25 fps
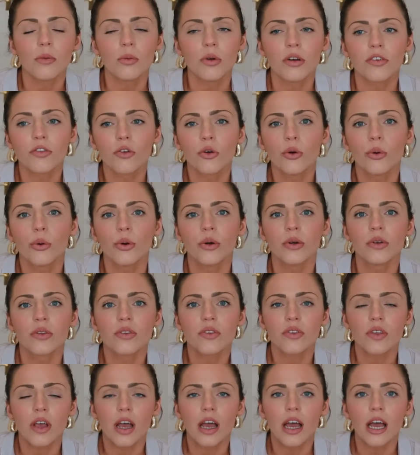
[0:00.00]
I will of
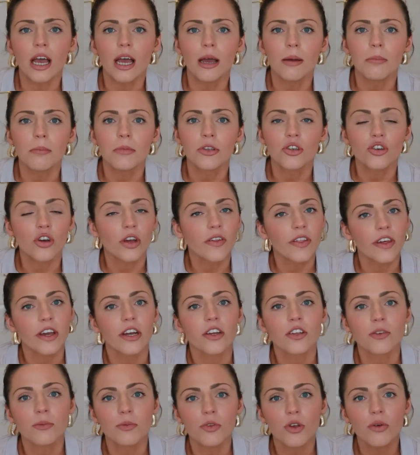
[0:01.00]
course um, try
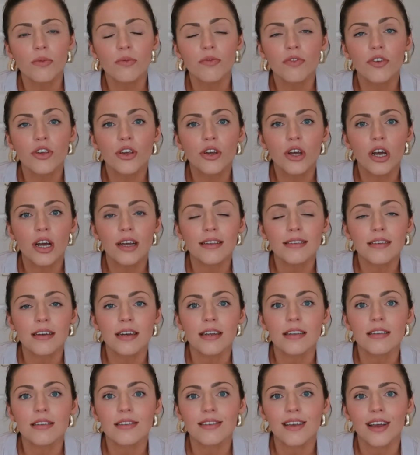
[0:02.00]
the items on for you guys
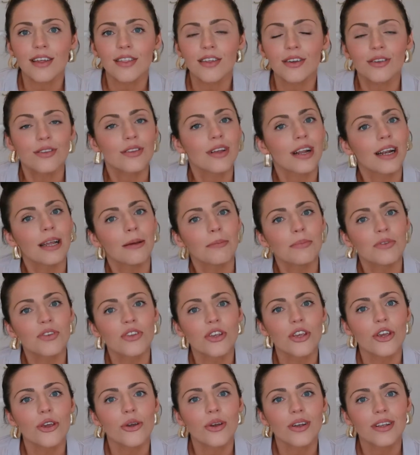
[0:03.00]
and insert those clips
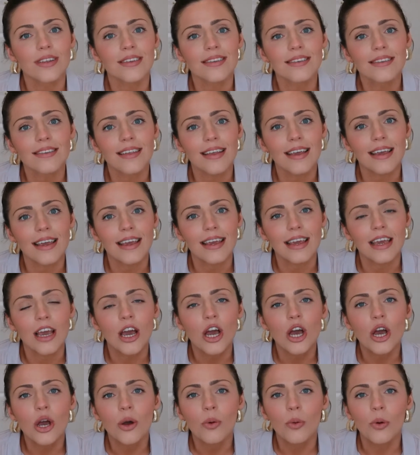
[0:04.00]
so you can see
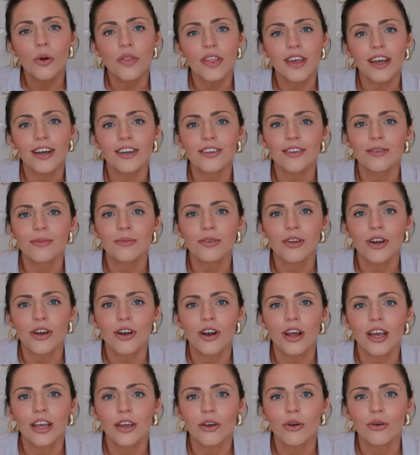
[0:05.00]
what the items
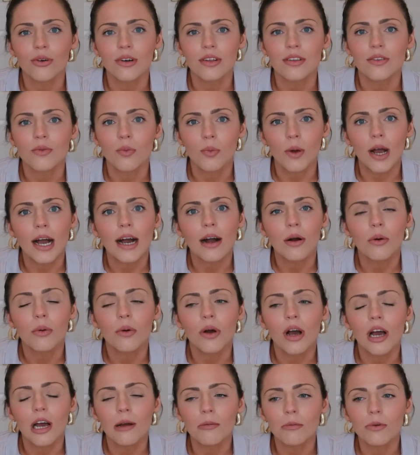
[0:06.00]
look like on as
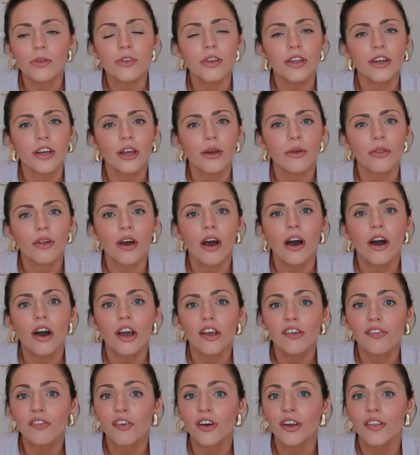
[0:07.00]
well. Um, so I know that
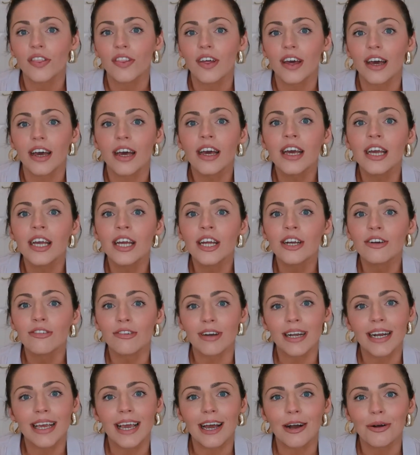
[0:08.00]
I find that
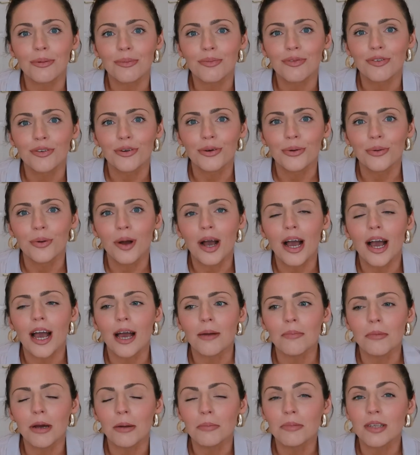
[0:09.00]
really helpful.
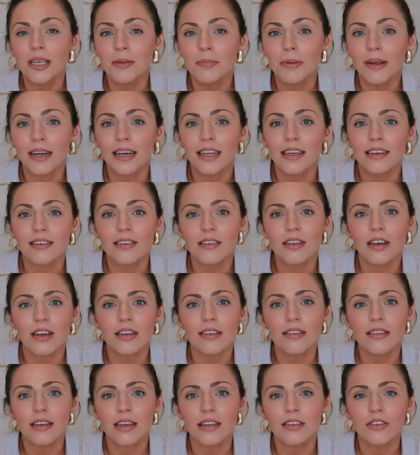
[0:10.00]
Um, I'm typically a
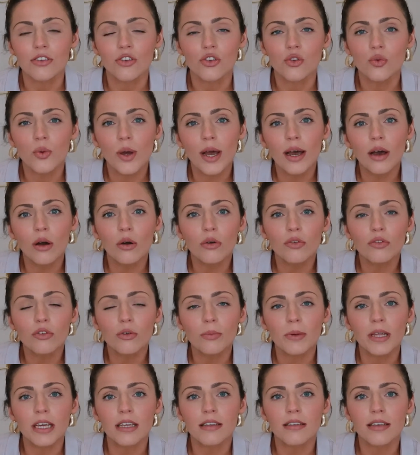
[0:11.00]
size 10 to 12,
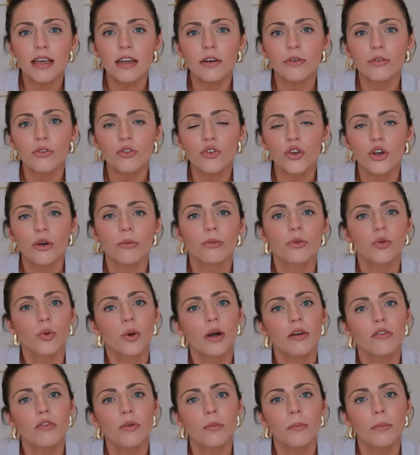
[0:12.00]
normally a 10 on top,
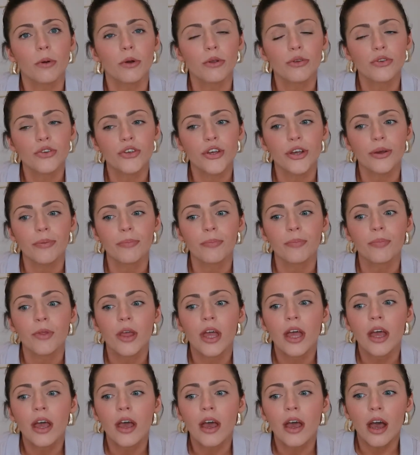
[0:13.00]
12 on bottom. Um,
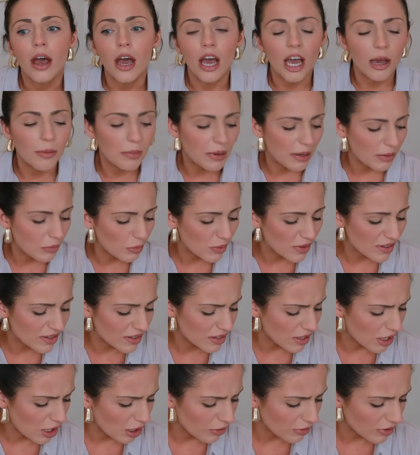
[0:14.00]
and with
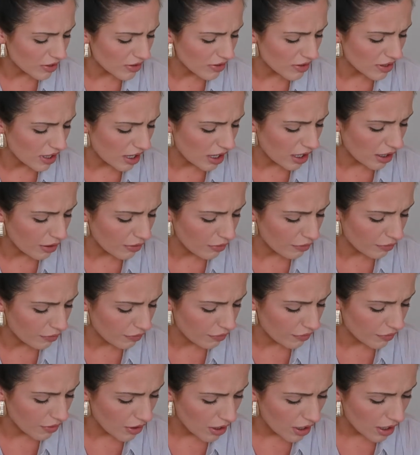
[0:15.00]
Zara
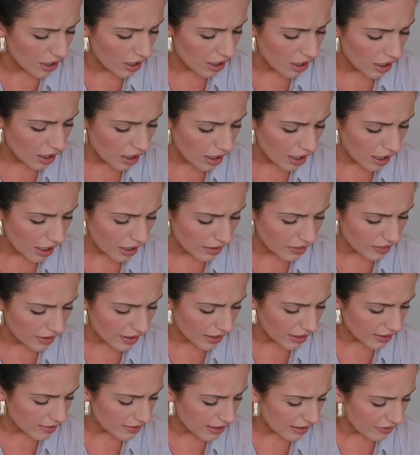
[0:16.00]
stuff, I
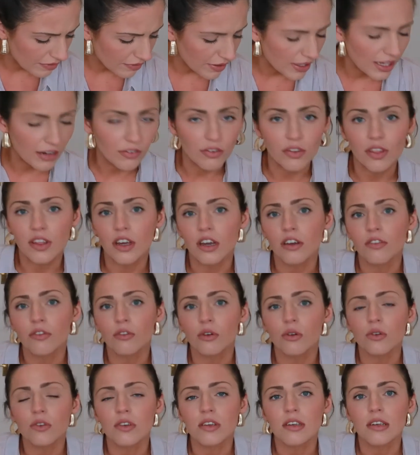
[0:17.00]
think definitely everything
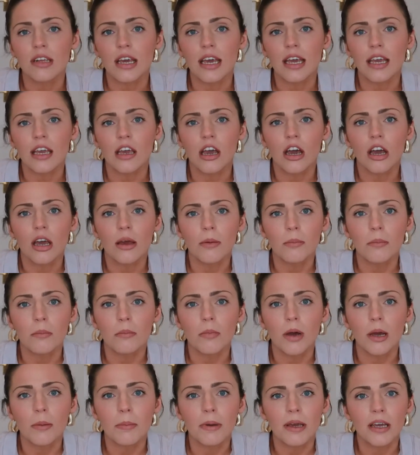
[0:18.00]
I've got today
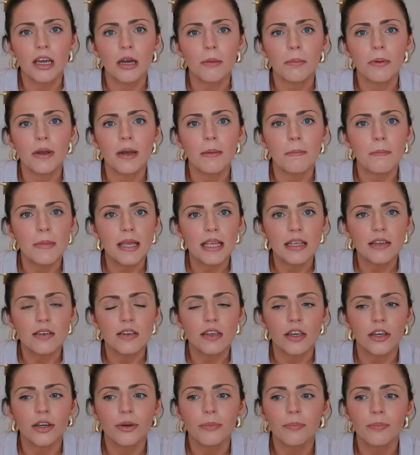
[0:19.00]
um, I pick up in a
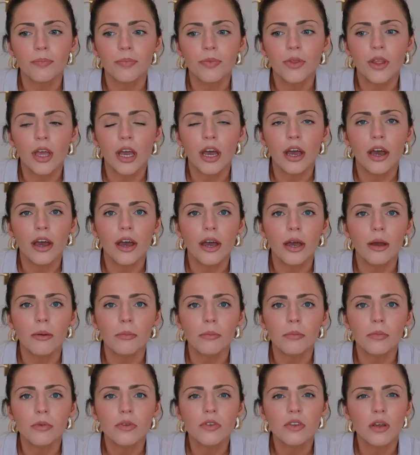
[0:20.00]
medium.
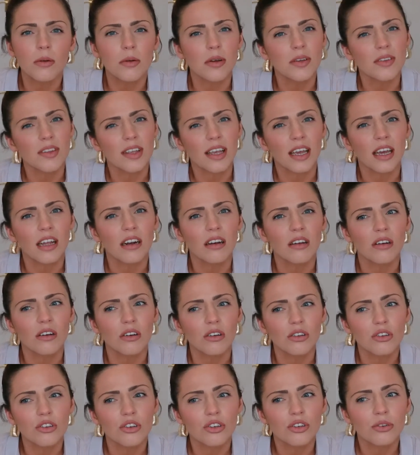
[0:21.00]
Um, sometimes I get a
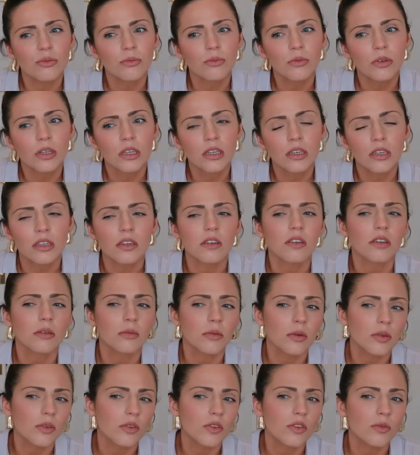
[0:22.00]
large,
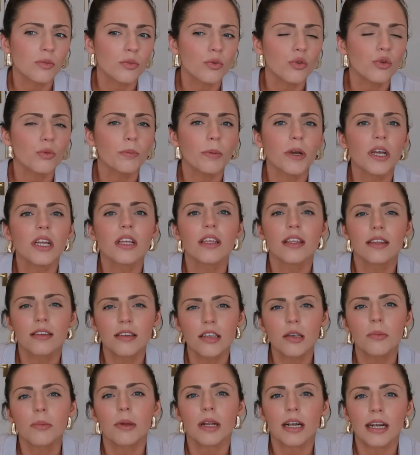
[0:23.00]
sometimes a small, but
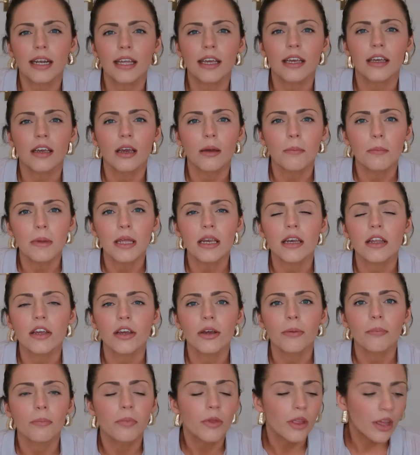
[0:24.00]
typically a
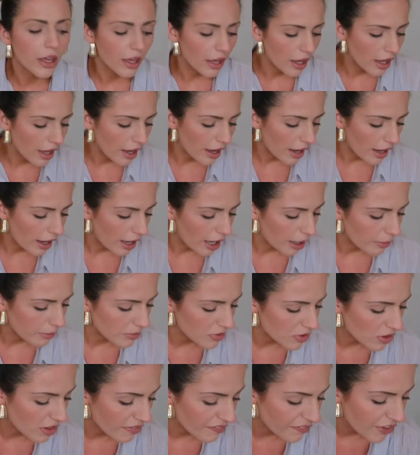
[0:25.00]
medium.
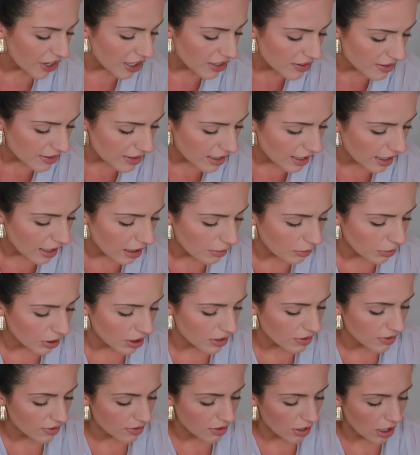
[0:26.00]
Um, so the first thing I'm
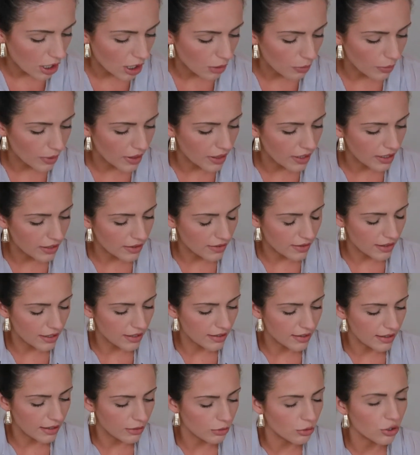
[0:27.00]
going to start with is
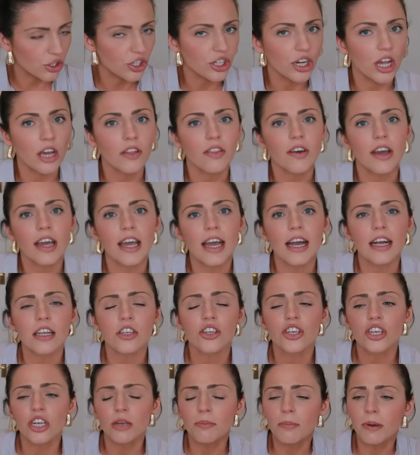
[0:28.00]
this little shirt that I
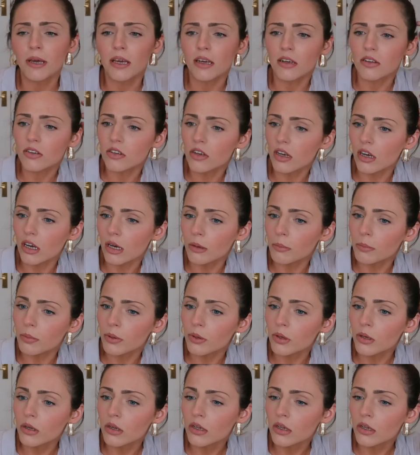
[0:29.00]
actually picked up,